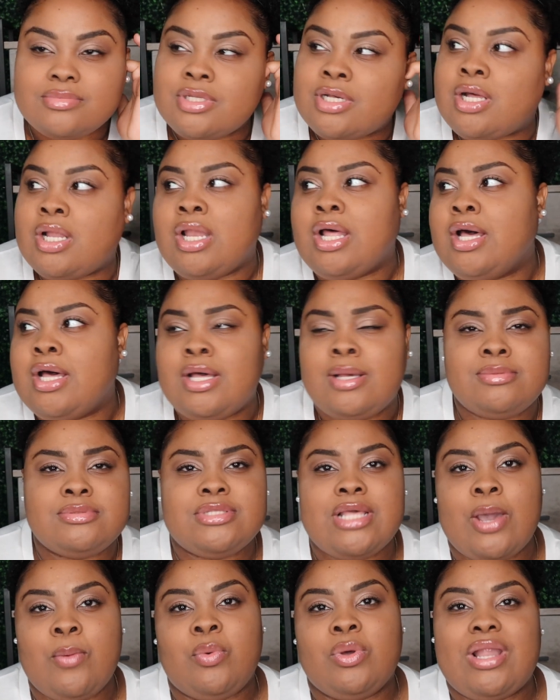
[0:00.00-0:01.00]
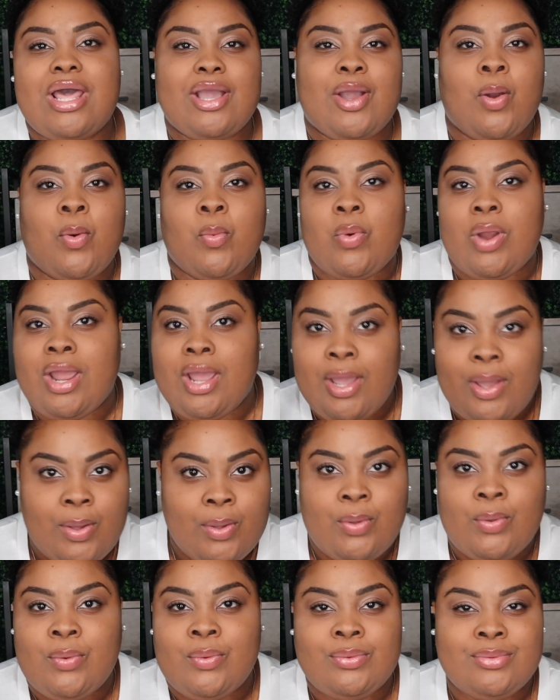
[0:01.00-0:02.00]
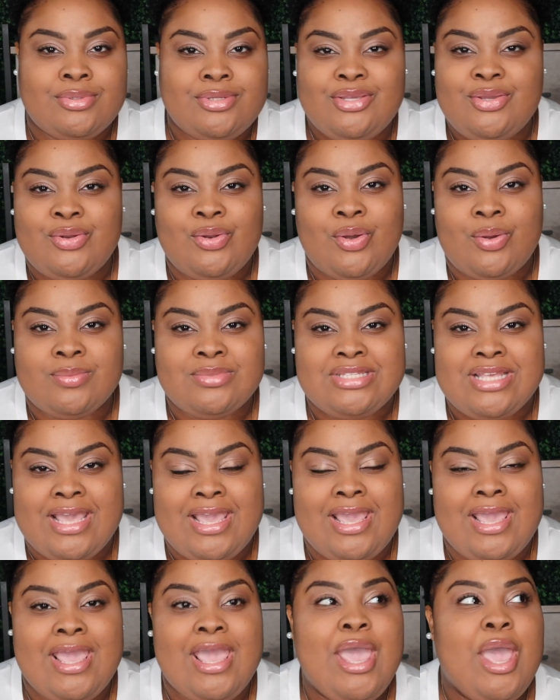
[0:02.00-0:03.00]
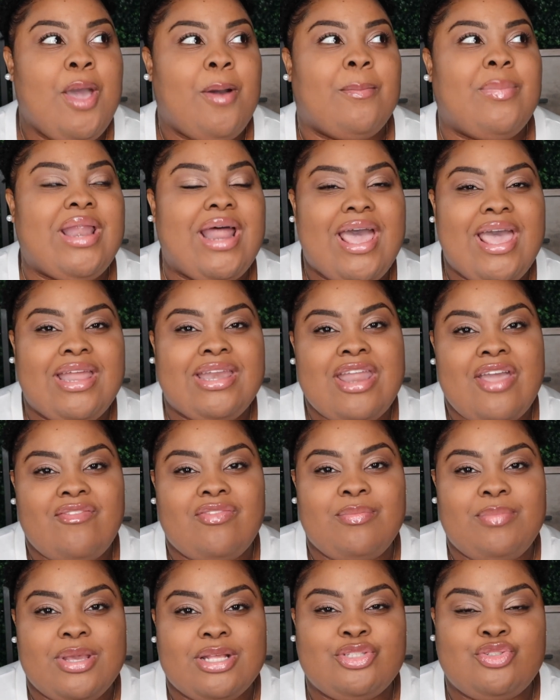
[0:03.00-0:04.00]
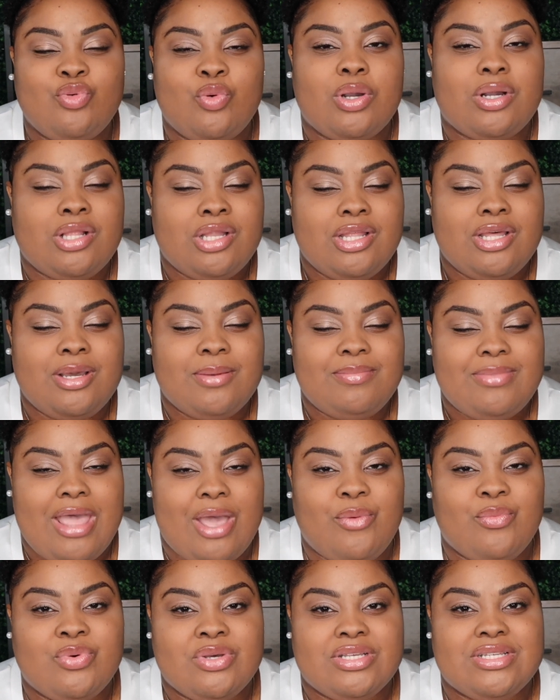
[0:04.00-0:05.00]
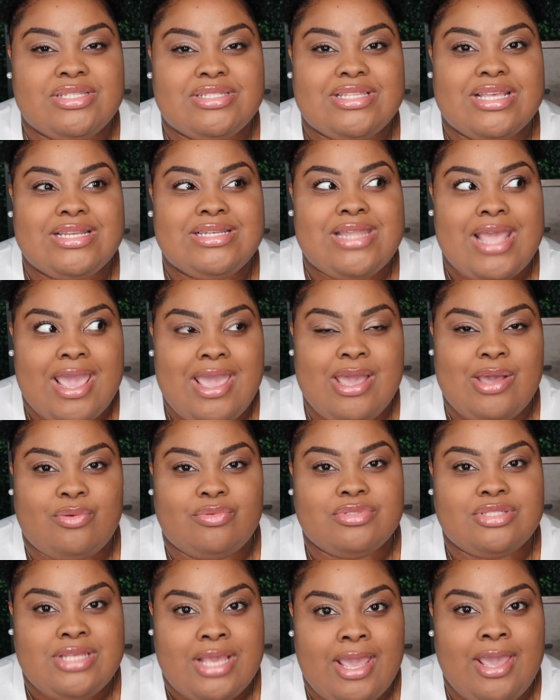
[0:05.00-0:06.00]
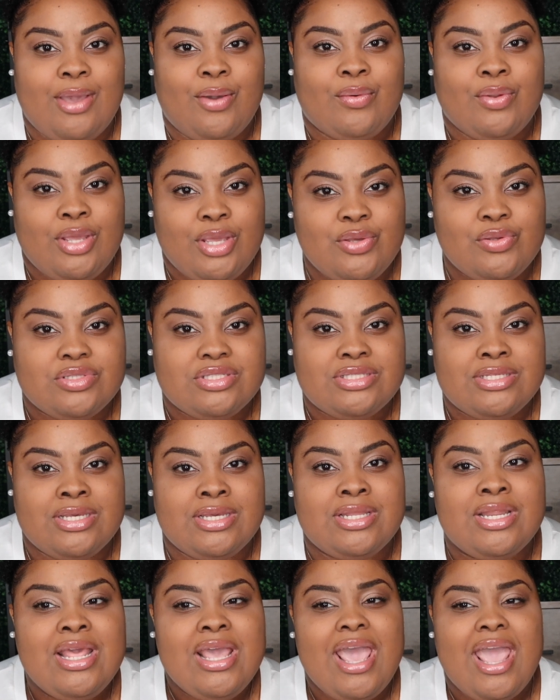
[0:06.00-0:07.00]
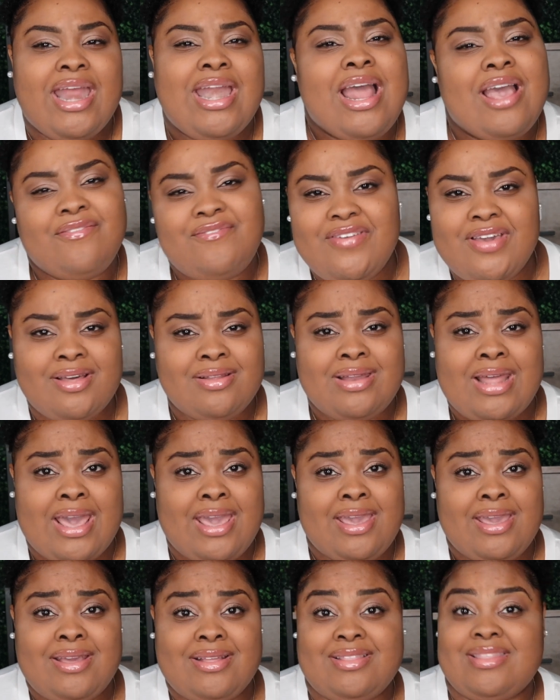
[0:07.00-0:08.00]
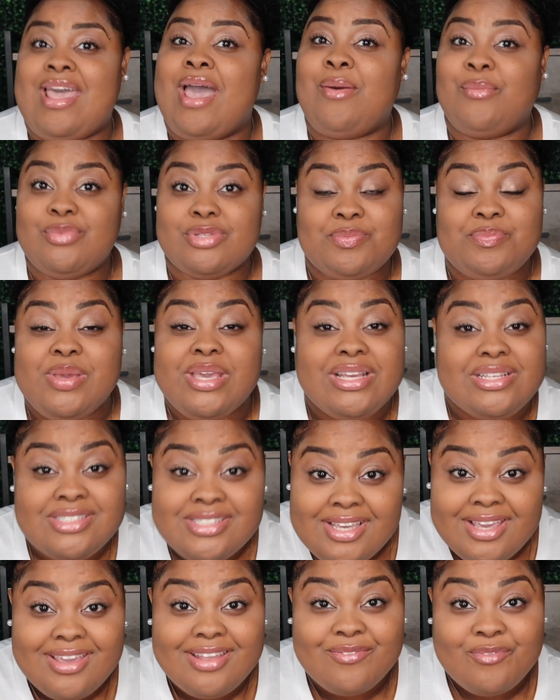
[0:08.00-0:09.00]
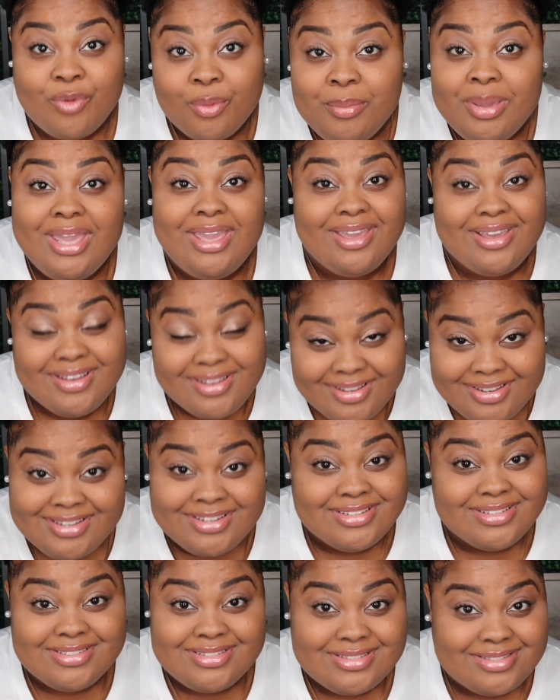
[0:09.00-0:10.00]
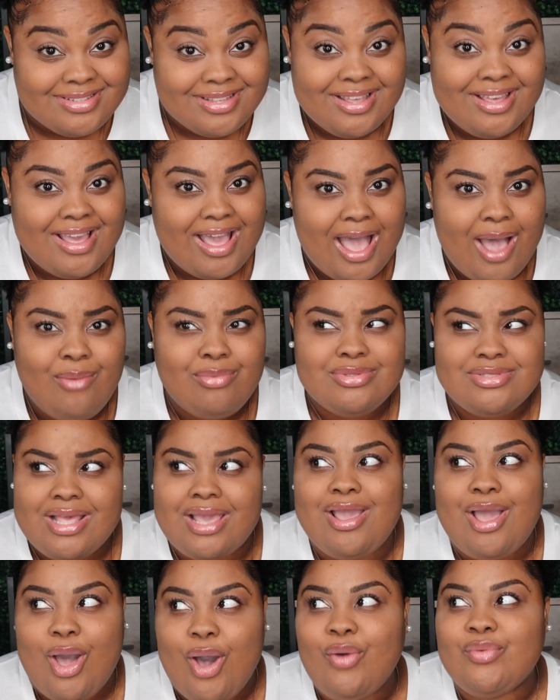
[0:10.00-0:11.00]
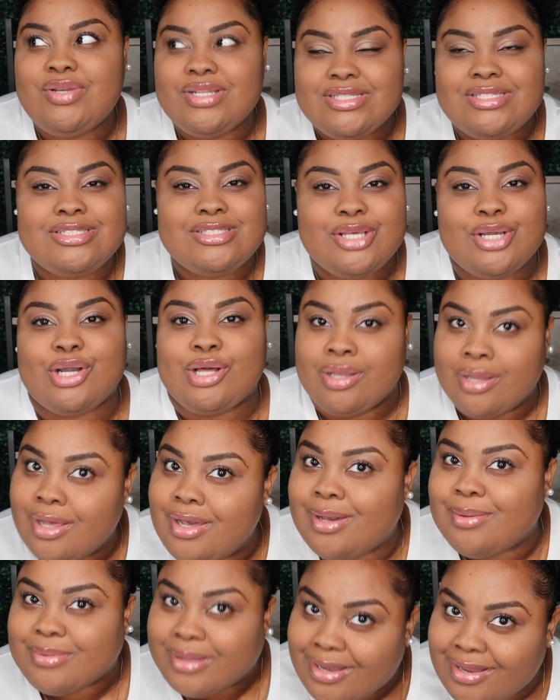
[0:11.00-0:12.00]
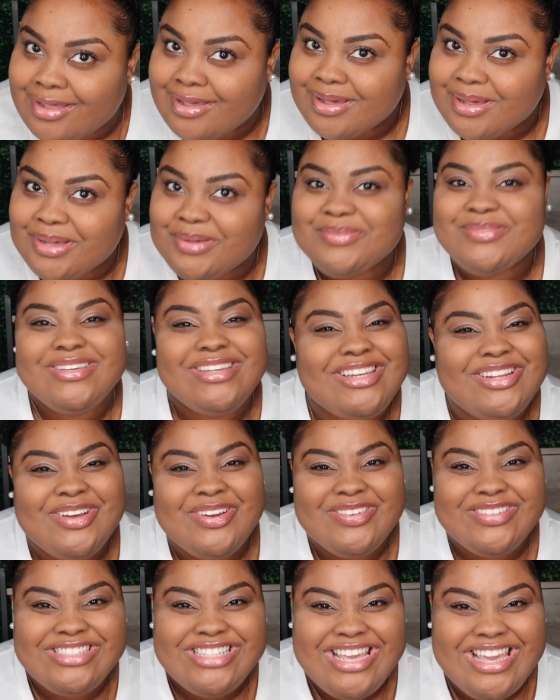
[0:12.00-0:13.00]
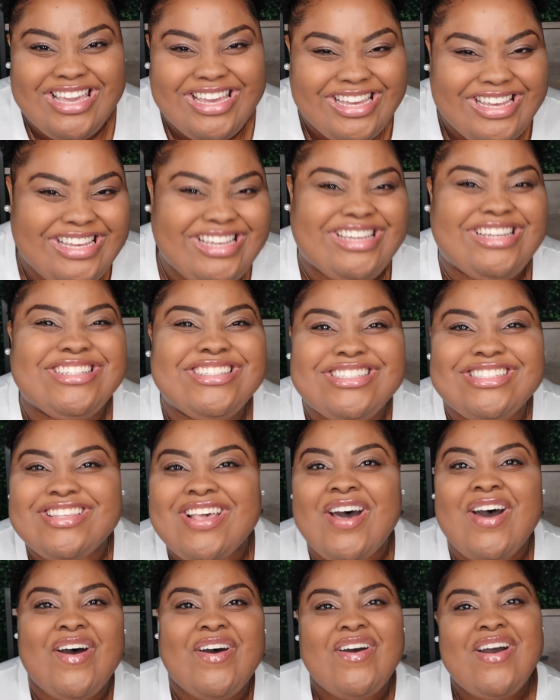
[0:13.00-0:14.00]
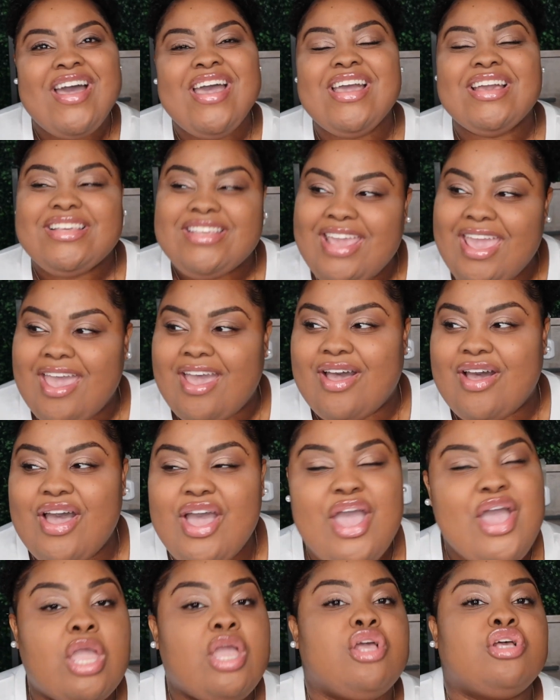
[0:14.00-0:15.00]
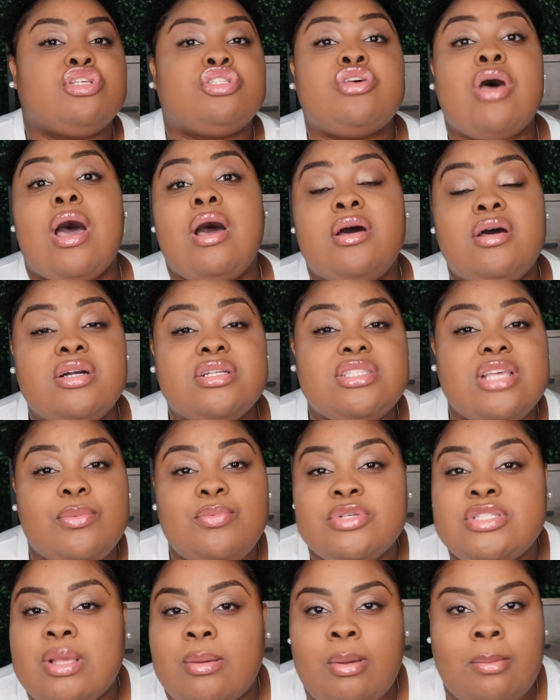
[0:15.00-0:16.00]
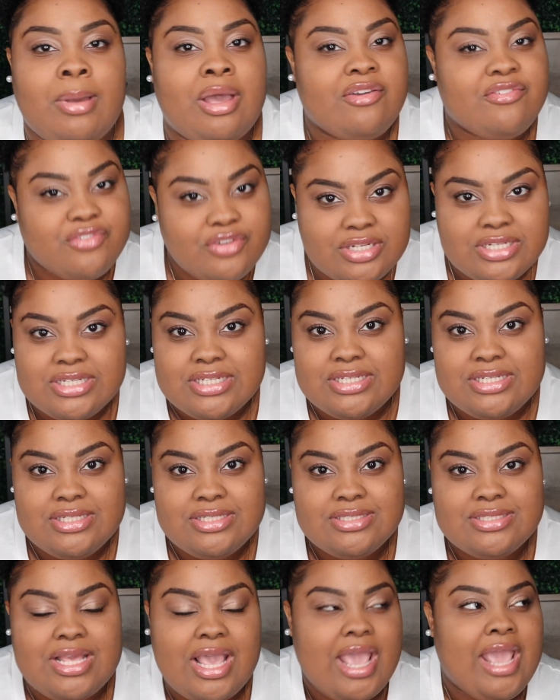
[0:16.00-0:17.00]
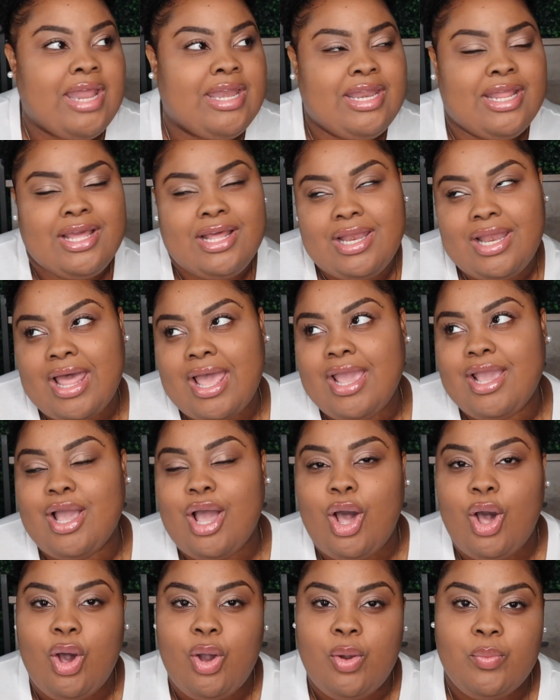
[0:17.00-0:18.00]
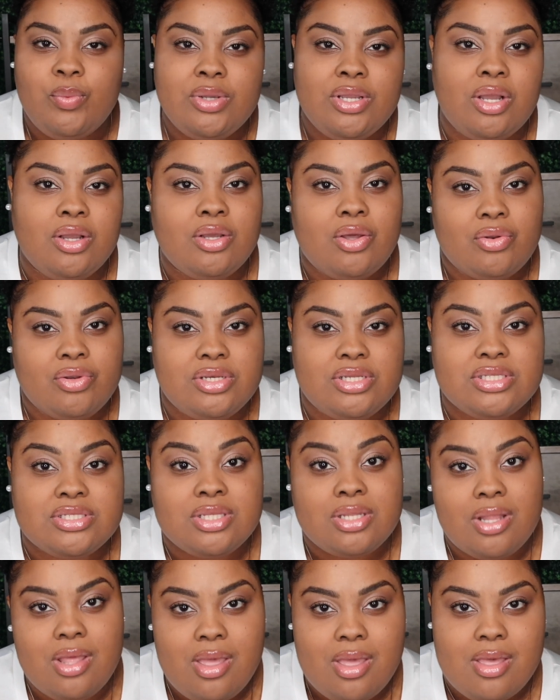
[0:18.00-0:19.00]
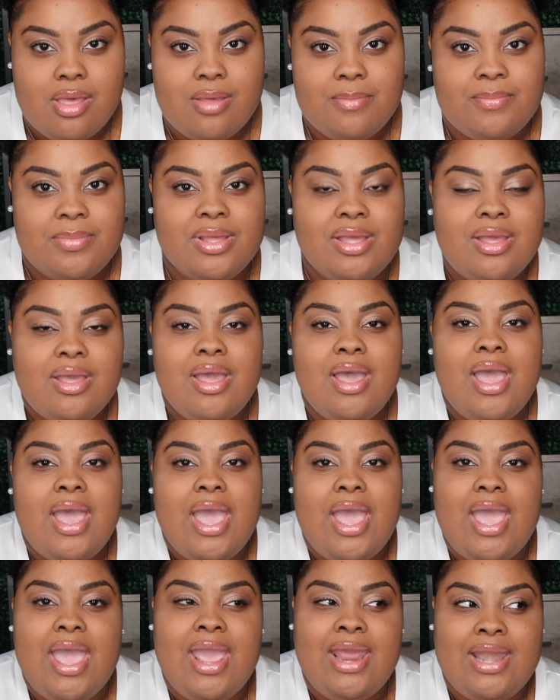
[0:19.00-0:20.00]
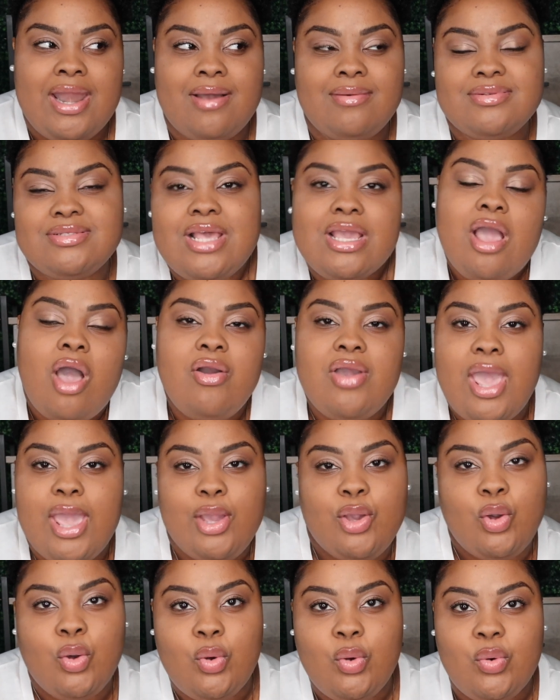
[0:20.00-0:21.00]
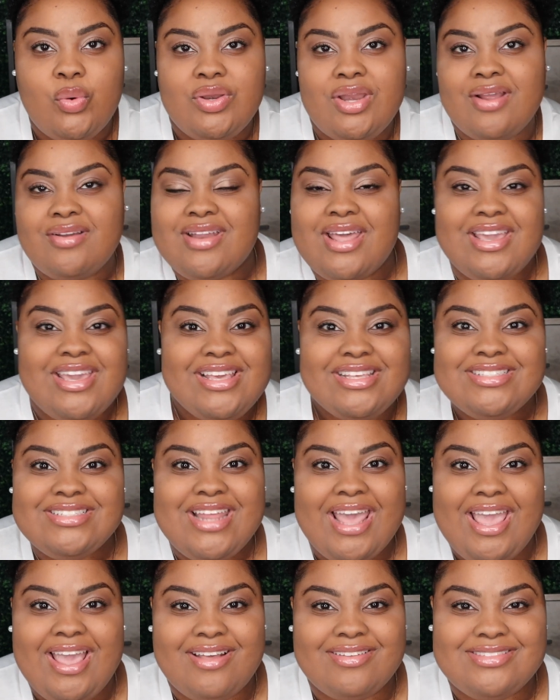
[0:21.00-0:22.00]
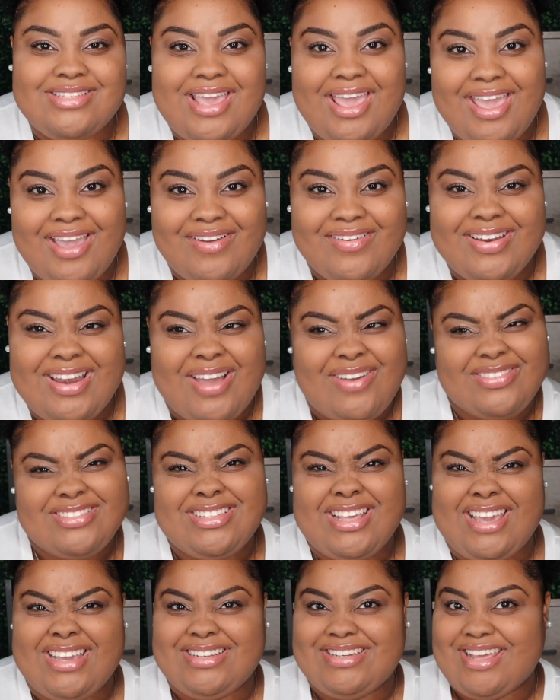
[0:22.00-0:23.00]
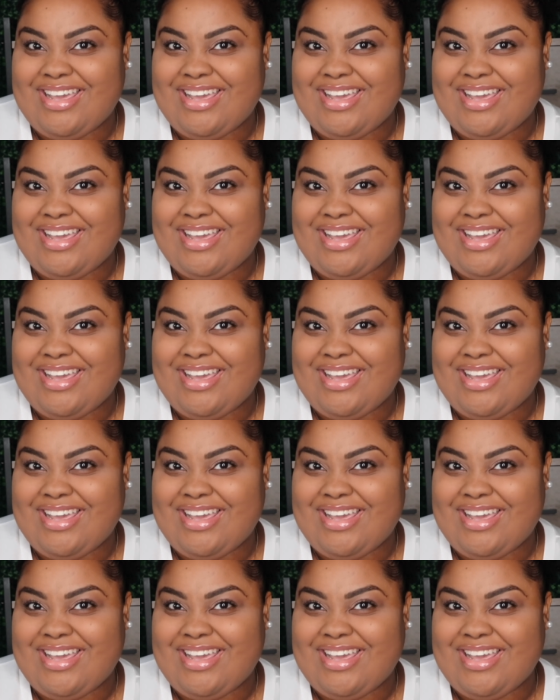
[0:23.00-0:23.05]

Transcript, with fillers: clubs that were like around, you know what I'm saying? But I had never been to a club that was downtown Houston. And I felt like that was big shit for me, because I was like, oh, this is a club club. You know what I'm saying? And so, yeah. So I hooked up with some of my friends, and they're like, oh, we're going to go to this club. And I was like, okay, cool. And they're like, it's downtown. And I was like,